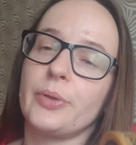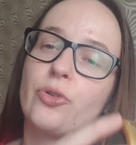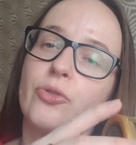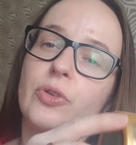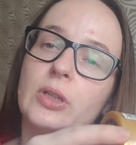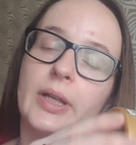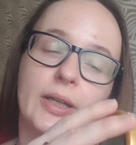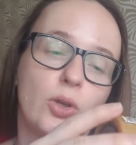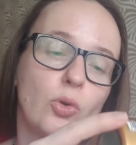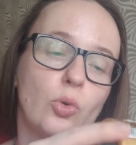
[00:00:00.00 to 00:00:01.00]
if you feel
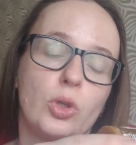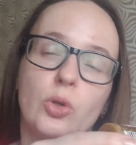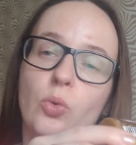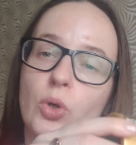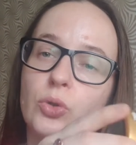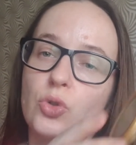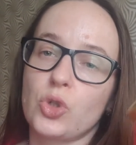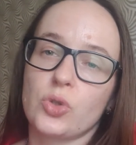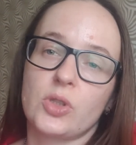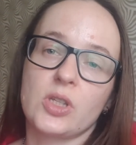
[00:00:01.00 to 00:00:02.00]
like you want to
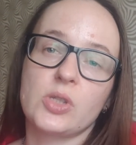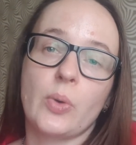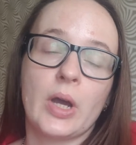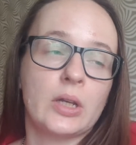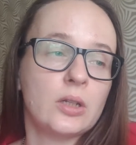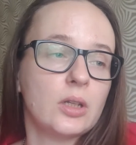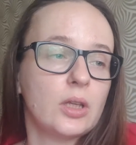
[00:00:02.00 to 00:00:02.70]
choose this one.